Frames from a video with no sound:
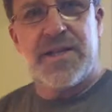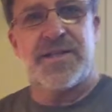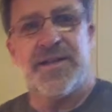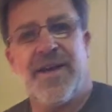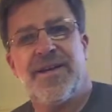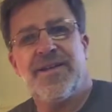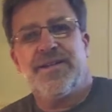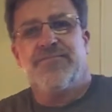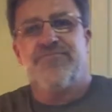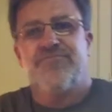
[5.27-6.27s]
Today
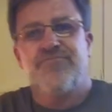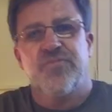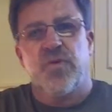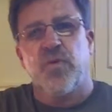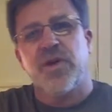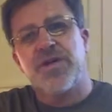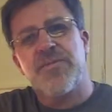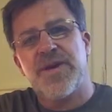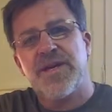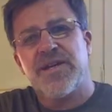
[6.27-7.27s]
we're going to
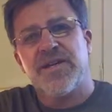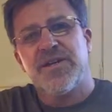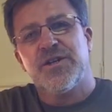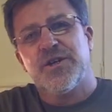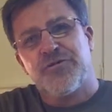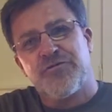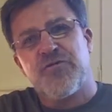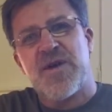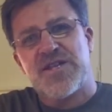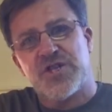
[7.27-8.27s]
make
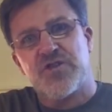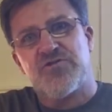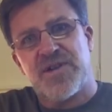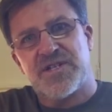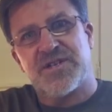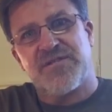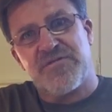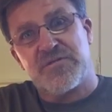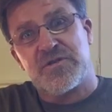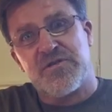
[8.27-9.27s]
French dressing
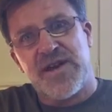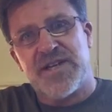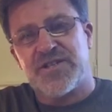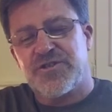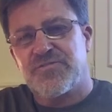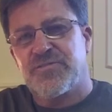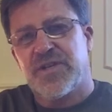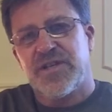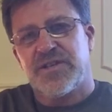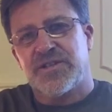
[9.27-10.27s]
from scratch.
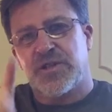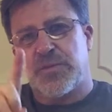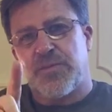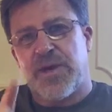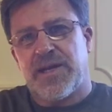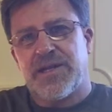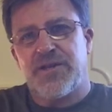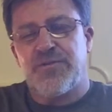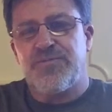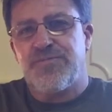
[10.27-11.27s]
It's going to be
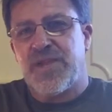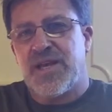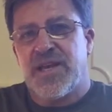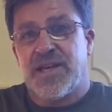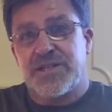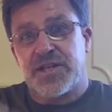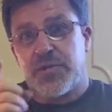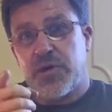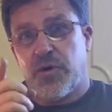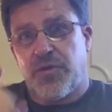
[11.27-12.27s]
paleo, it's going to
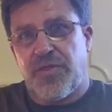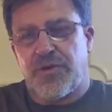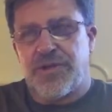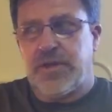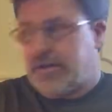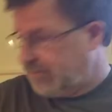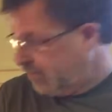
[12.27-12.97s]
be Whole30,